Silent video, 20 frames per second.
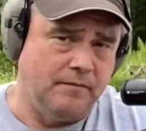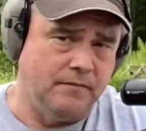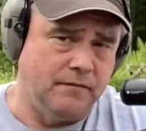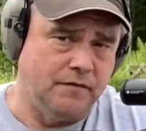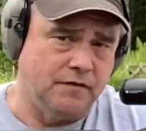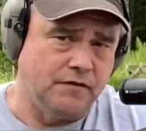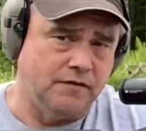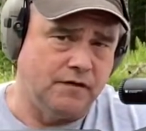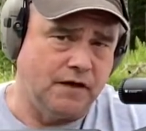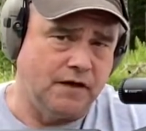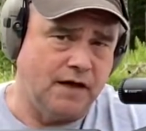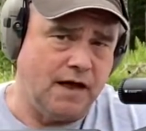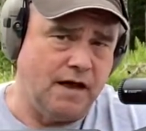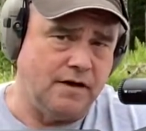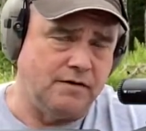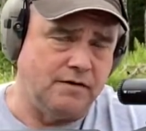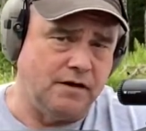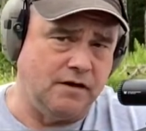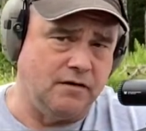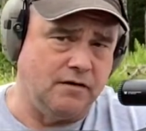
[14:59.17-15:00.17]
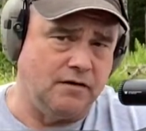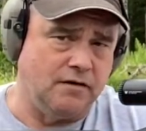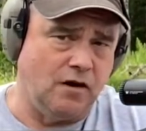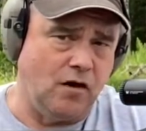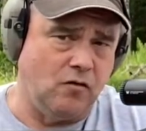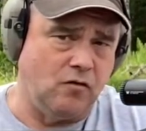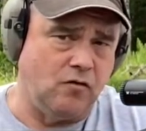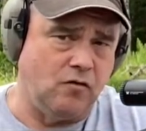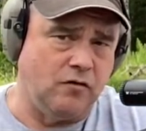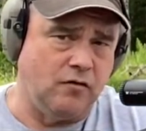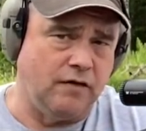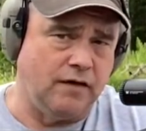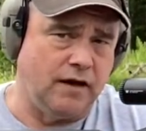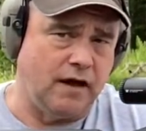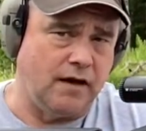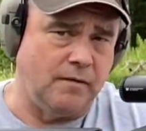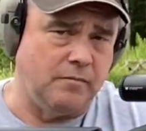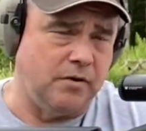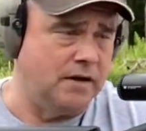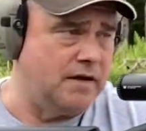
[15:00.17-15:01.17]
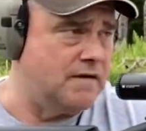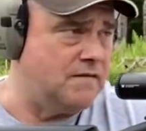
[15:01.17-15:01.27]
There's a gun dealer local that I believe